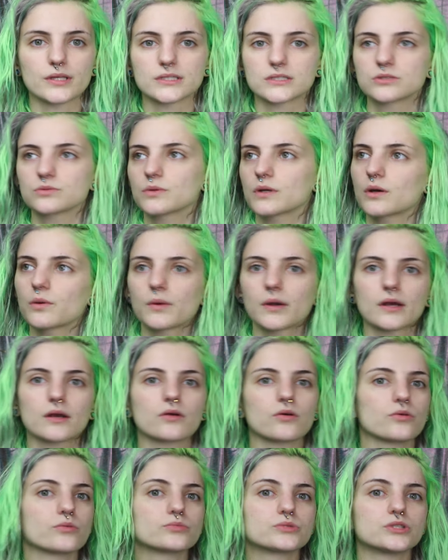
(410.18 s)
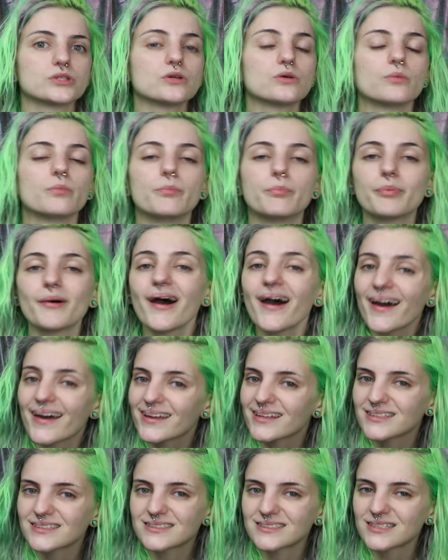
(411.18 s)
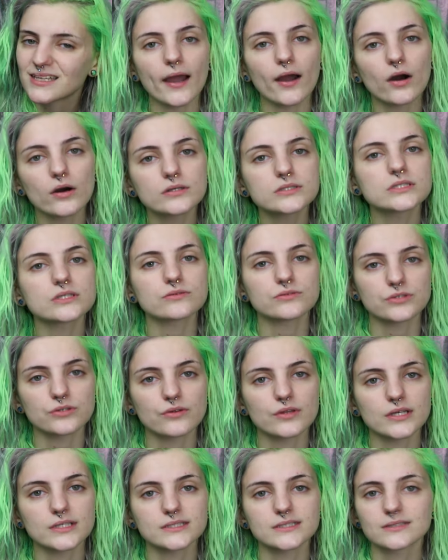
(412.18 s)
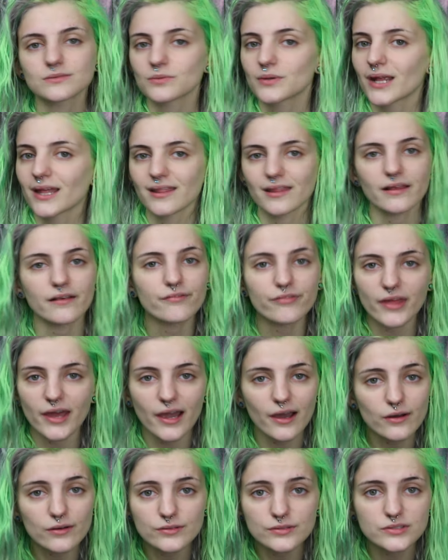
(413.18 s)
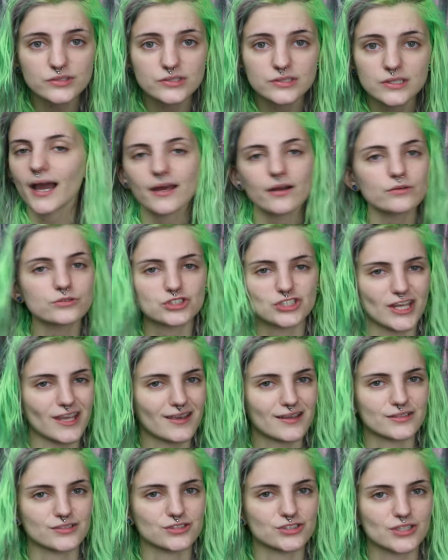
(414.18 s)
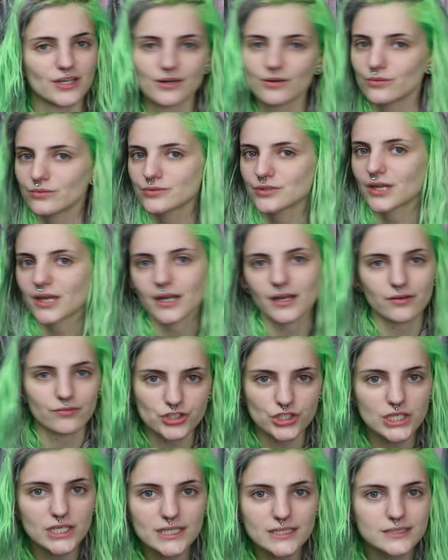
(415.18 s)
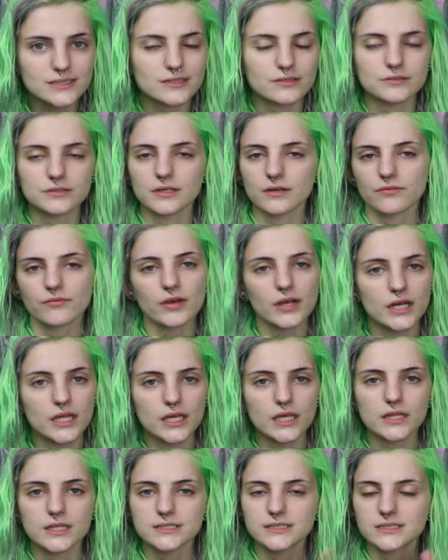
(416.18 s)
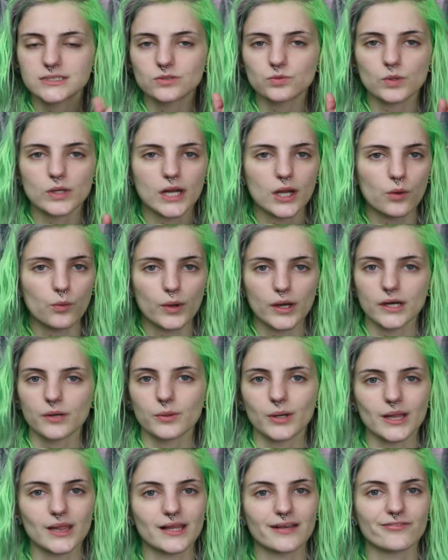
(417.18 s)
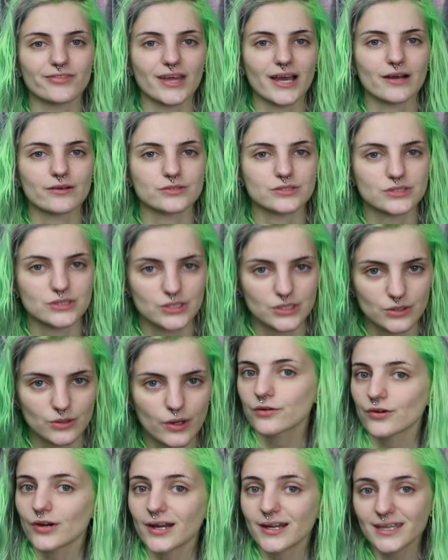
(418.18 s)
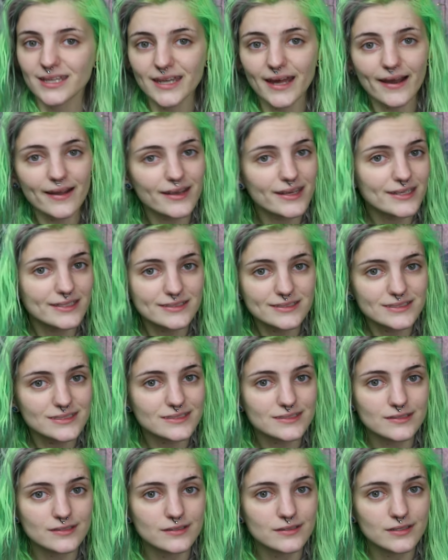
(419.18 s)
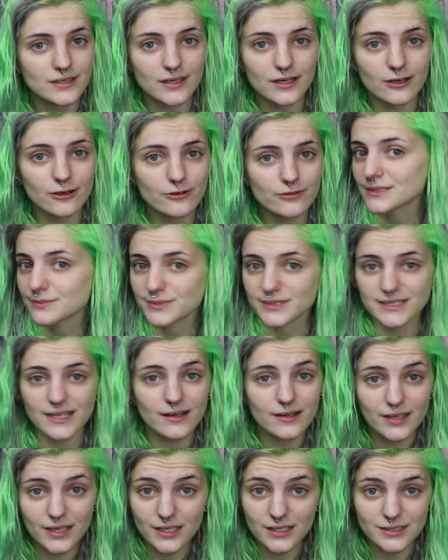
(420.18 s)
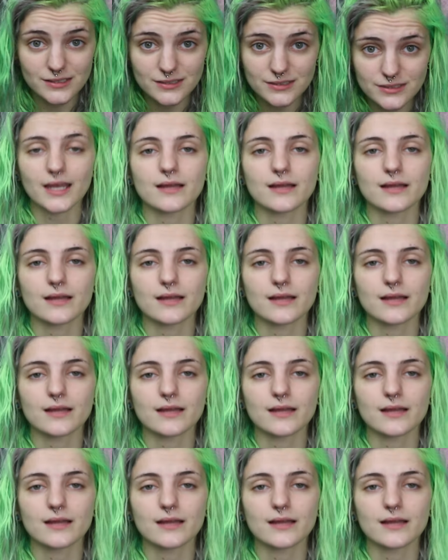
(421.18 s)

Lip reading: This is what I wear at home, too. But I also do this when I leave the house. I don't change. I don't get dressed. I don't get ready. This is what I wear when I leave the house, too. Crocky dockies. You know, some sockies